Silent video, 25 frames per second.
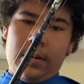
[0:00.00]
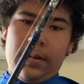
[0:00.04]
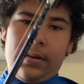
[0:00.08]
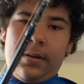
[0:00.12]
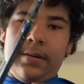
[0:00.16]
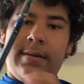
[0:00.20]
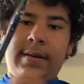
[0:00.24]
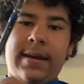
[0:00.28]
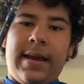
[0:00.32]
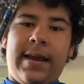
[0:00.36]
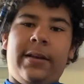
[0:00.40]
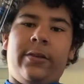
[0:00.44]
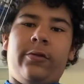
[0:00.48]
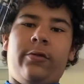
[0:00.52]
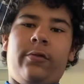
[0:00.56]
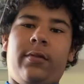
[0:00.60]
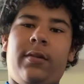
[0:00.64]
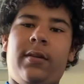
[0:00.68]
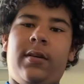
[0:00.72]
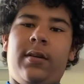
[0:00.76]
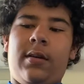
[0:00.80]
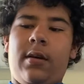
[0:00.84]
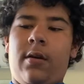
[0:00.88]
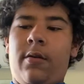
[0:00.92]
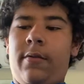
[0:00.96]
Next, we're
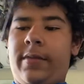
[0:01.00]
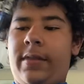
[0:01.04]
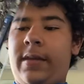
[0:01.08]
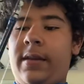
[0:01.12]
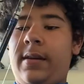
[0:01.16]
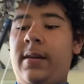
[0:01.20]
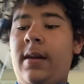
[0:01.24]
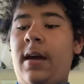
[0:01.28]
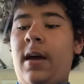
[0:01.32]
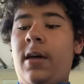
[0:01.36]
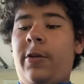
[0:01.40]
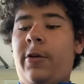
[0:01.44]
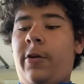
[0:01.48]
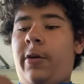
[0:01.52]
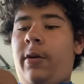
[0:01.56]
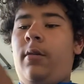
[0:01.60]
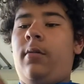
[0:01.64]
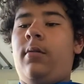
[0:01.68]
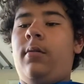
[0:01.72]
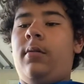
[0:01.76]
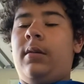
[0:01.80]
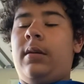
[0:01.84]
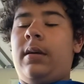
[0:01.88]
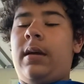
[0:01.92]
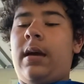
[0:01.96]
going to go with another
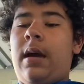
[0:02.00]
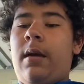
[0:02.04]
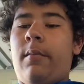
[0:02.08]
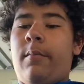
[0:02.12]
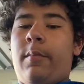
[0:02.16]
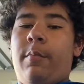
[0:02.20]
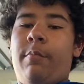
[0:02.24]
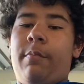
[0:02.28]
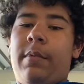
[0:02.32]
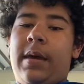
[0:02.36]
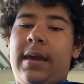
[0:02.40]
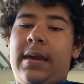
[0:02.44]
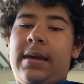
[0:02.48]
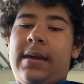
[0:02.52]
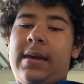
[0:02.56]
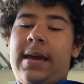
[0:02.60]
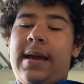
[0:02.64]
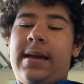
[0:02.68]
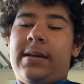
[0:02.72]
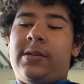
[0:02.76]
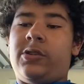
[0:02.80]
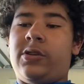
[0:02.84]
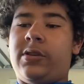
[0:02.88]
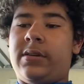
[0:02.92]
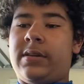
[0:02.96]
common
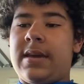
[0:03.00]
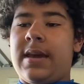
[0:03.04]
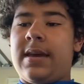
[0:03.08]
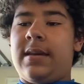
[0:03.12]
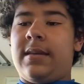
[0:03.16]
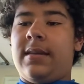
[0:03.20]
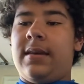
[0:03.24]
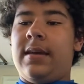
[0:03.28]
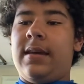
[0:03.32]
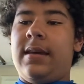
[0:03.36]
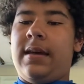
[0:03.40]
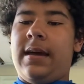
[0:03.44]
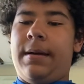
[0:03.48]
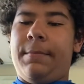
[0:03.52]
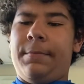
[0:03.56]
baitcaster technique.